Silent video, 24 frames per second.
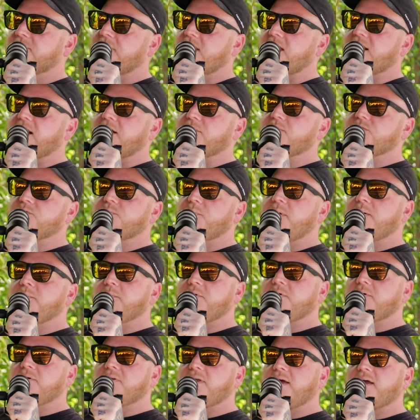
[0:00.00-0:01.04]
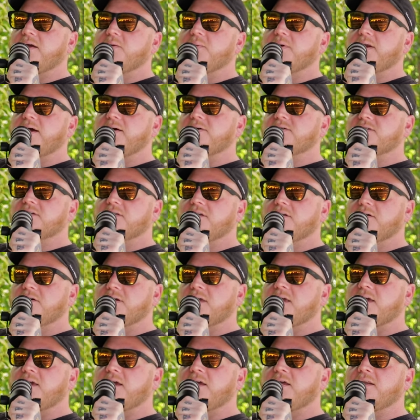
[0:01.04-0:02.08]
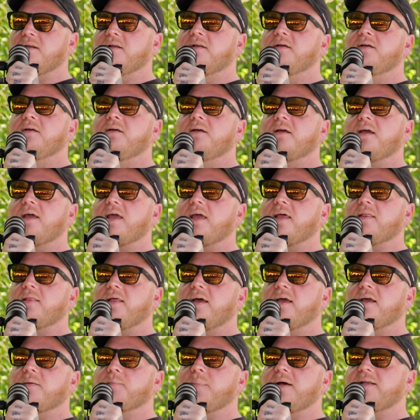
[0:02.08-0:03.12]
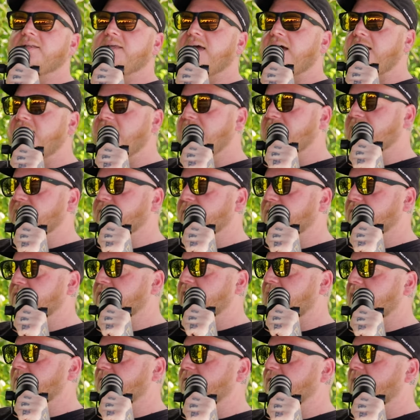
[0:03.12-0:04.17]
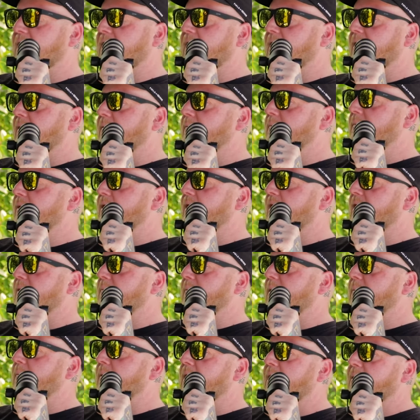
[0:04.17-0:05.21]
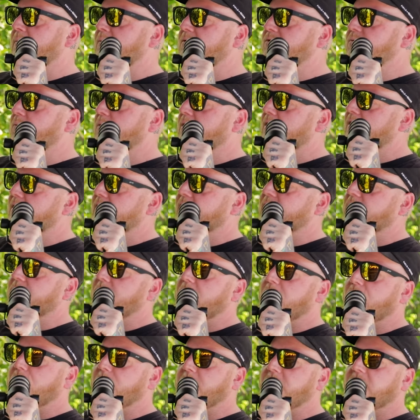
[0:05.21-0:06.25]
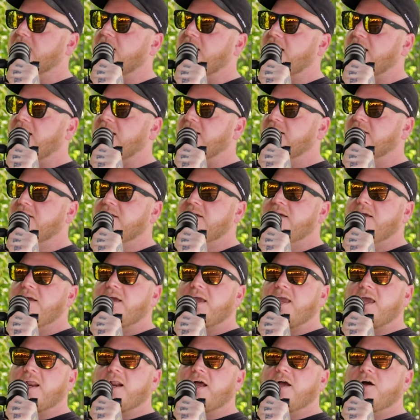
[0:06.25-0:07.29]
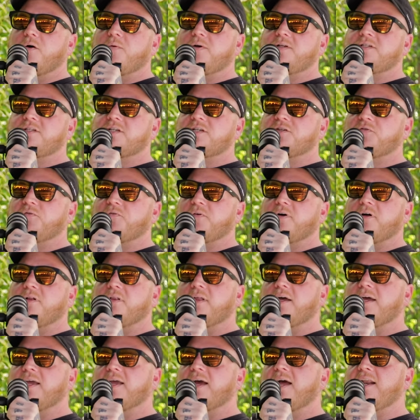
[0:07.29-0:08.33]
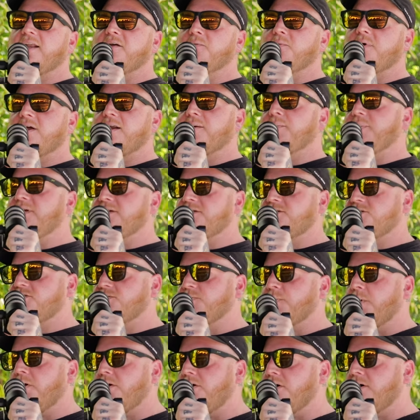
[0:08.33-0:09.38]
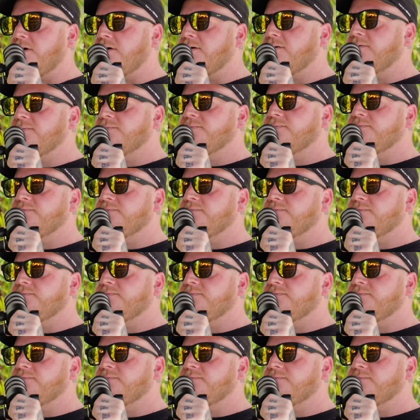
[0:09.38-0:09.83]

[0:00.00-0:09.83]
And I was remember like when I was a little kid and like my dad had his full-time job and my mom was working from home a lot and I always just felt like I didn't want to be small